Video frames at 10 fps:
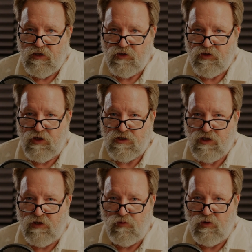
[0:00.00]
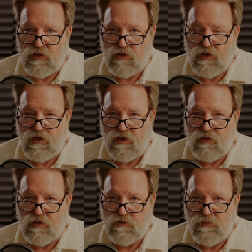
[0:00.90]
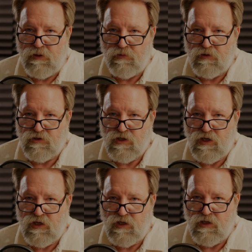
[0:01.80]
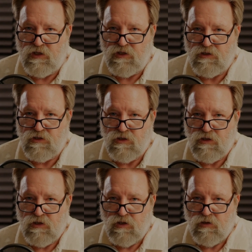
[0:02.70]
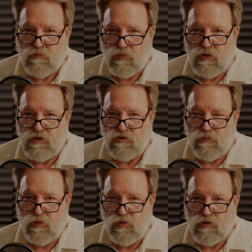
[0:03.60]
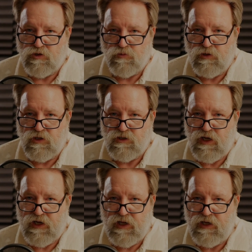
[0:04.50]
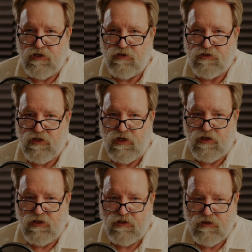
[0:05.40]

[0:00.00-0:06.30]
translate what the hell these people are saying in these police reports, because I can't understand it.